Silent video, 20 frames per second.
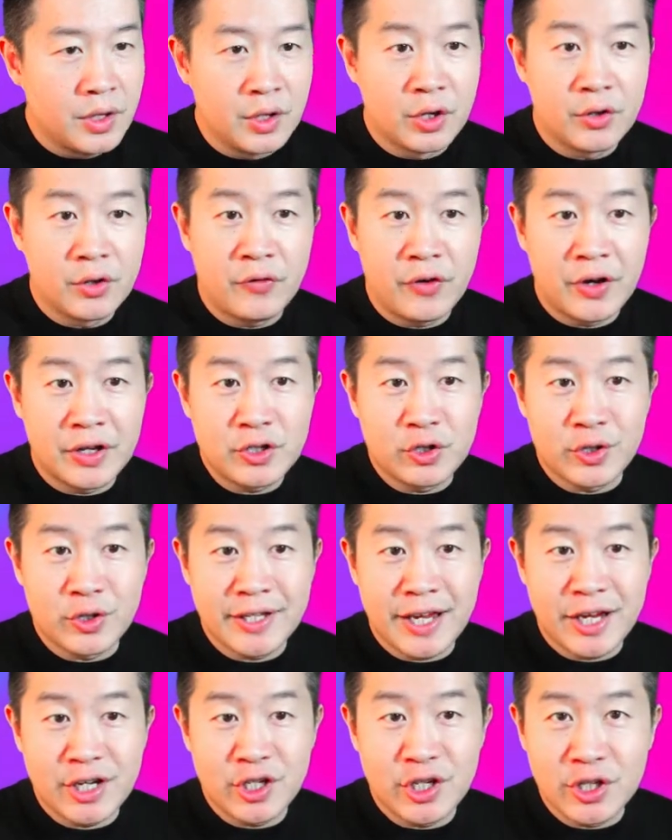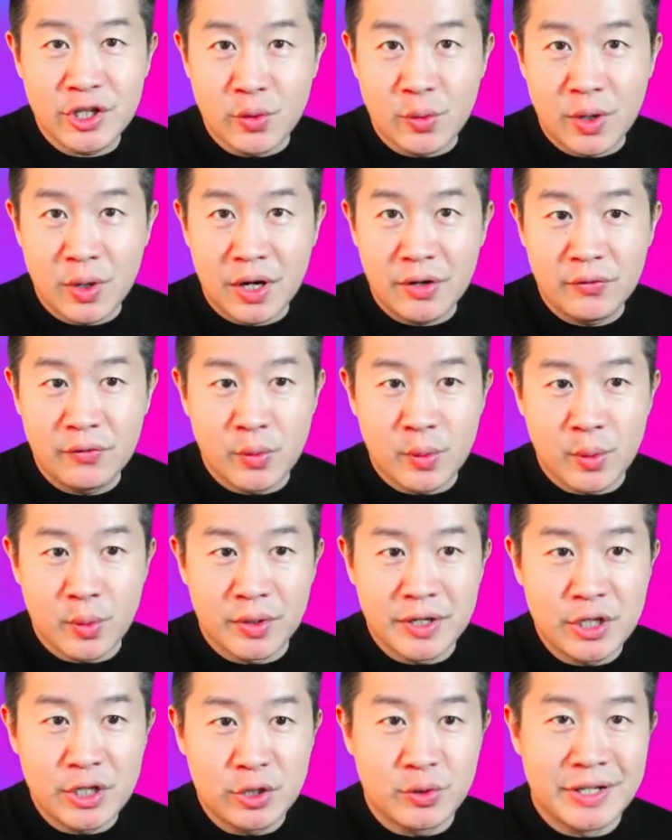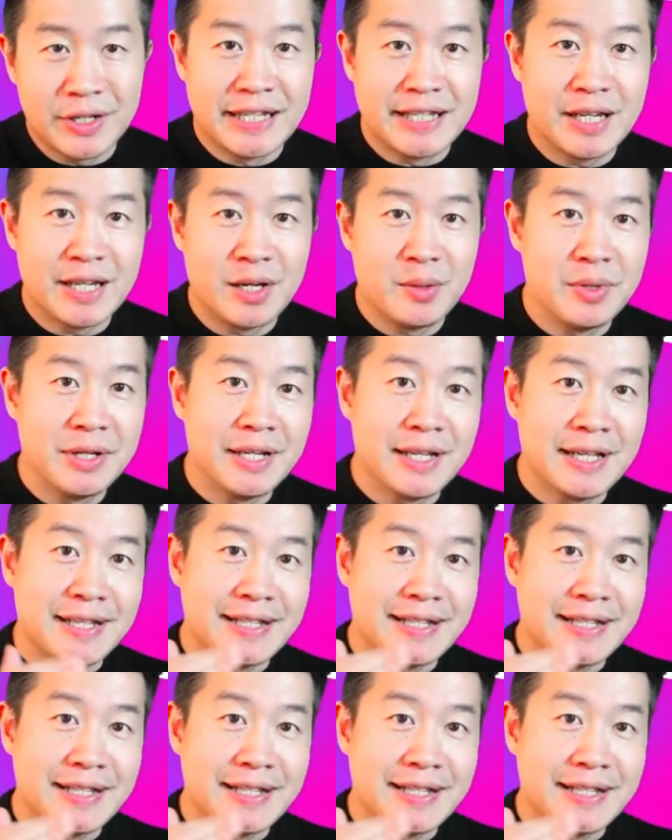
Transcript: In order for us to sketch this graph, we will need to determine